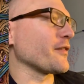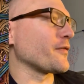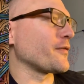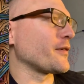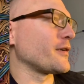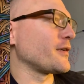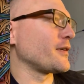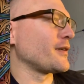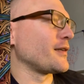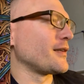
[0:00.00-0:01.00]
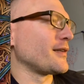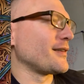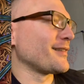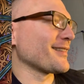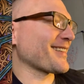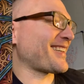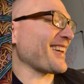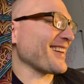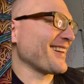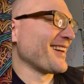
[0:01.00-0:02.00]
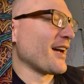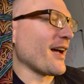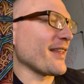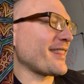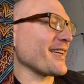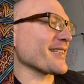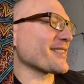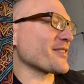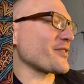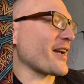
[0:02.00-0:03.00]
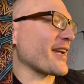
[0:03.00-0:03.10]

of I think it's